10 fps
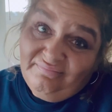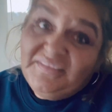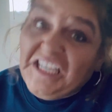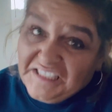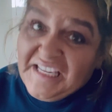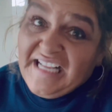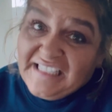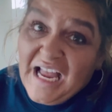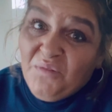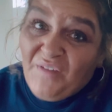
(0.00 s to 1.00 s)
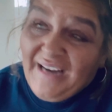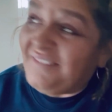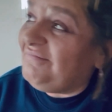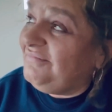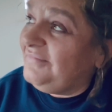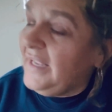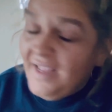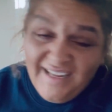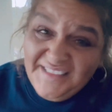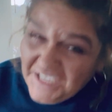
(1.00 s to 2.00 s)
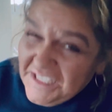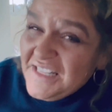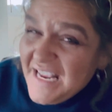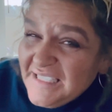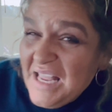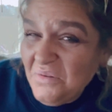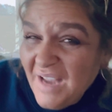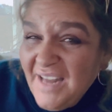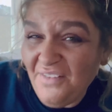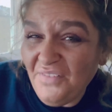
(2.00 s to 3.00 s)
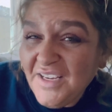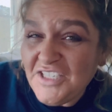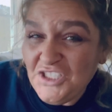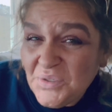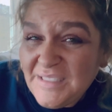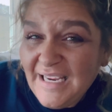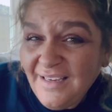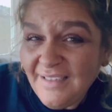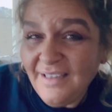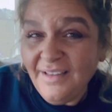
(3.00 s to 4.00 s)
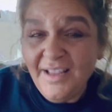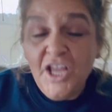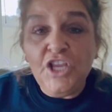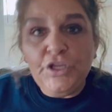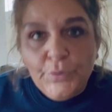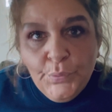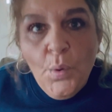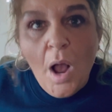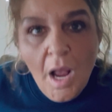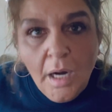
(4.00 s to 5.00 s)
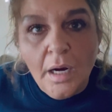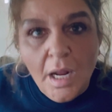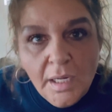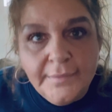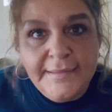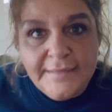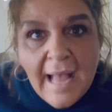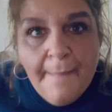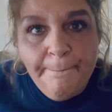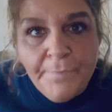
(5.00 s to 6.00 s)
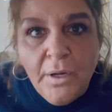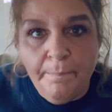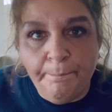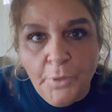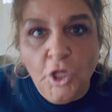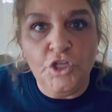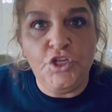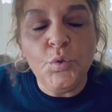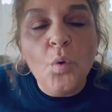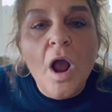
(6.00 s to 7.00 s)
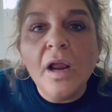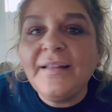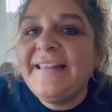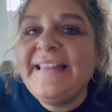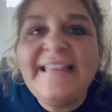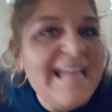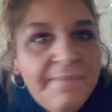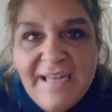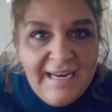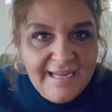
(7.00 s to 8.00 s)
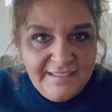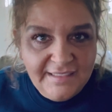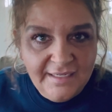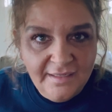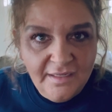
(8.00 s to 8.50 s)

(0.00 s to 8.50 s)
Doesn't that sound funny? Doesn't that sound kind of fucking juicy? You are unstoppable. You are limitless.